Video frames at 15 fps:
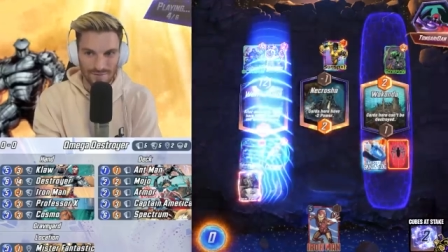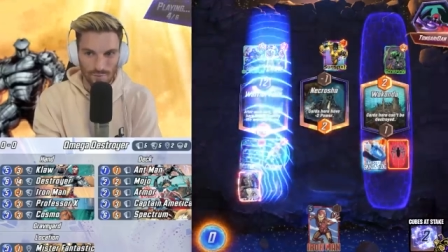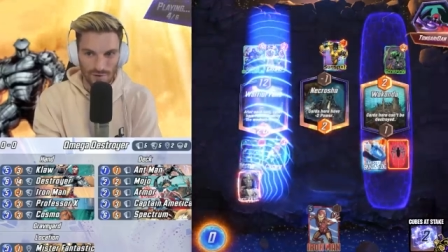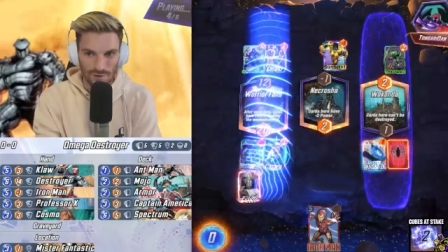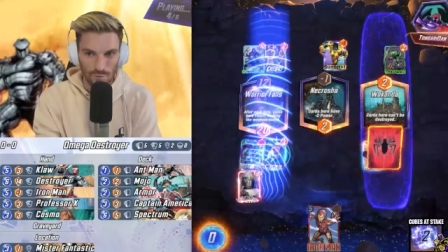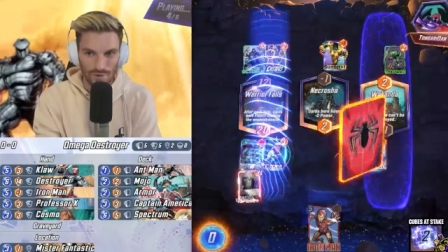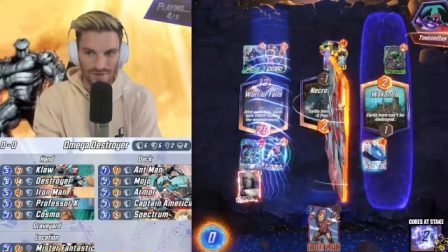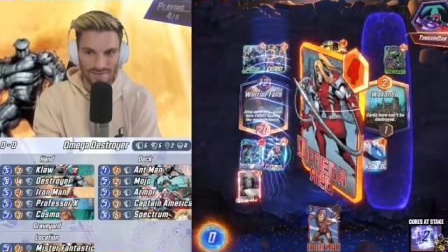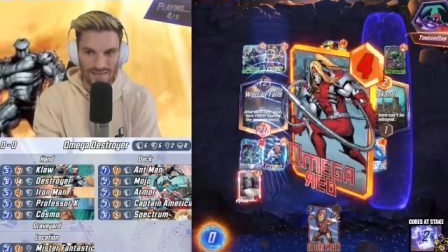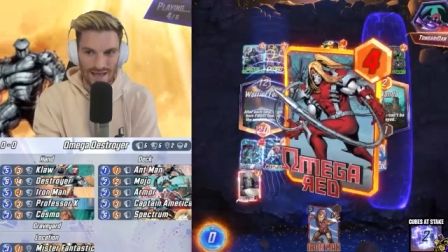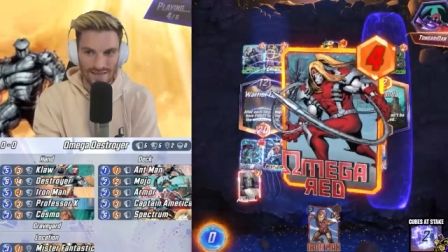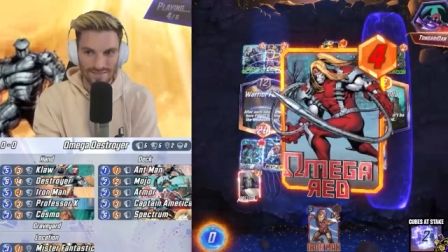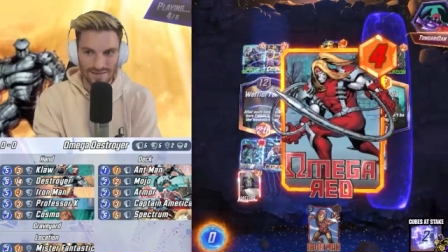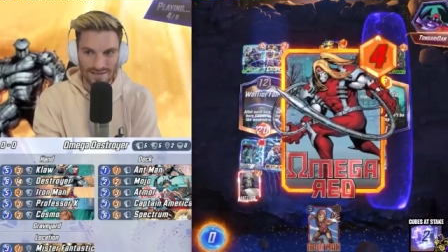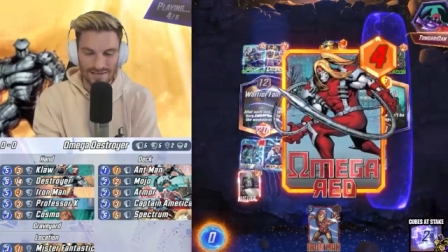We win
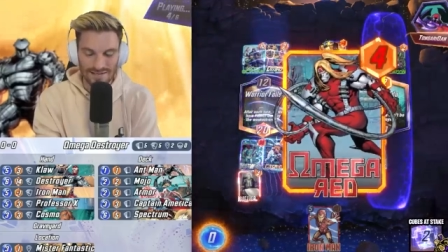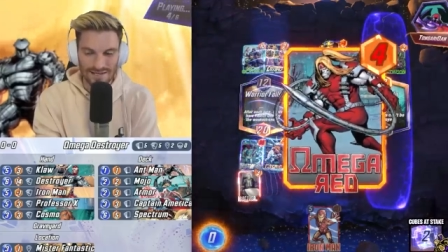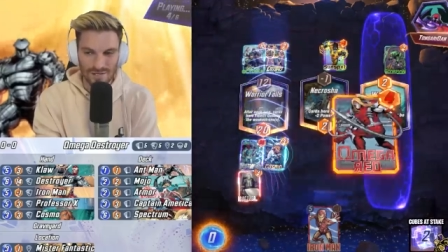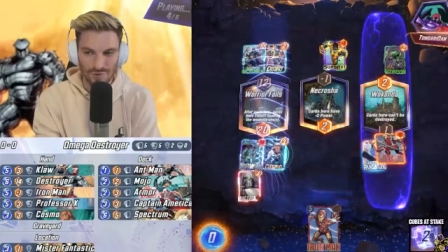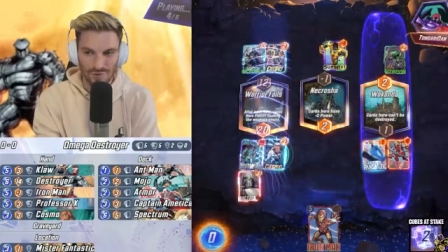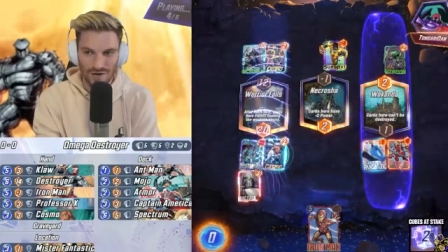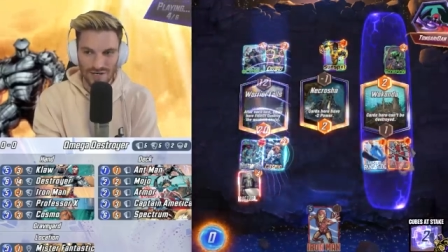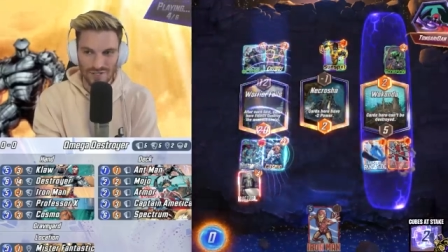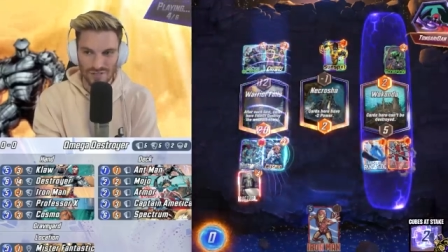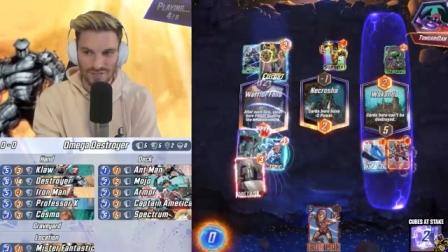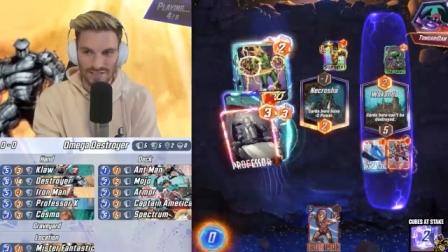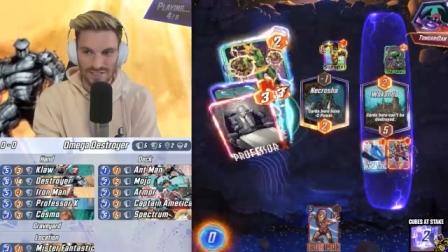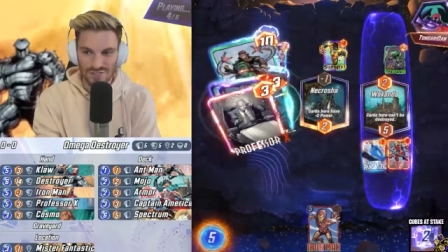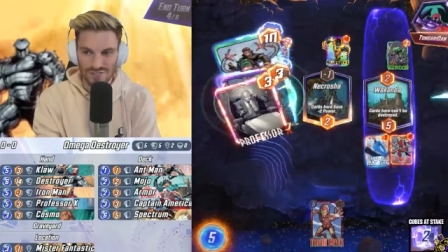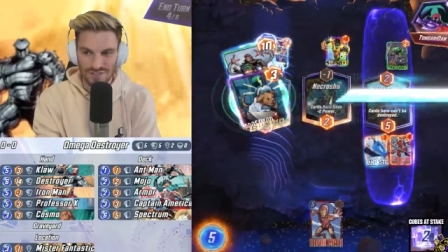that lane.
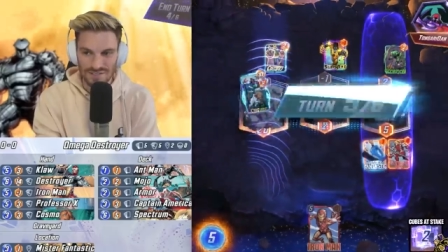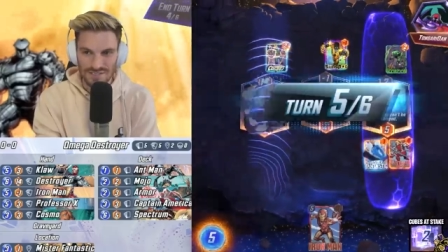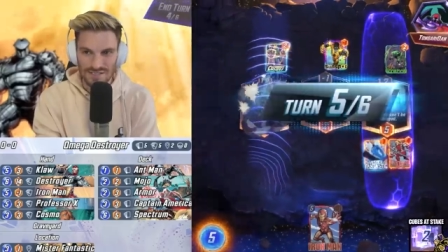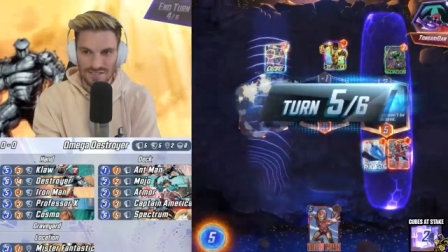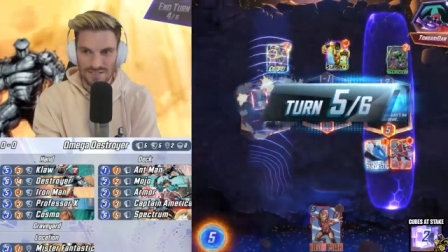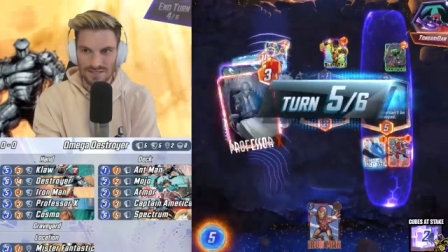Congratulations.